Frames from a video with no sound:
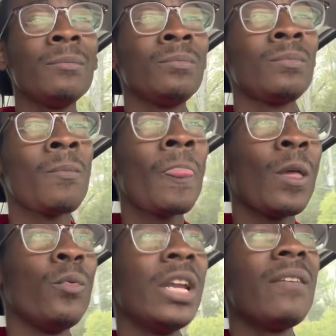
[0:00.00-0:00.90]

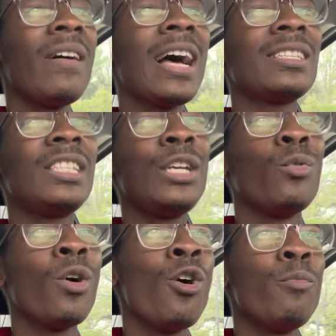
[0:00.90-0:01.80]
Whenever I see
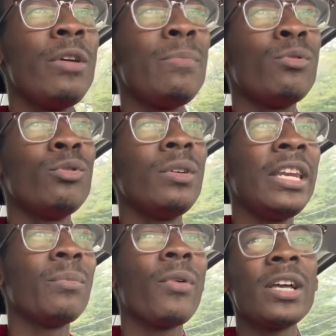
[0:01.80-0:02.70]
grown people
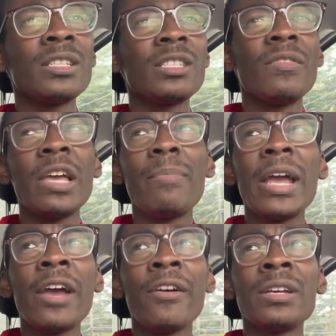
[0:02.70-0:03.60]
in the presence of their
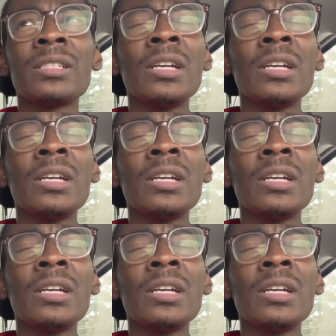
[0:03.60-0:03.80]
parents,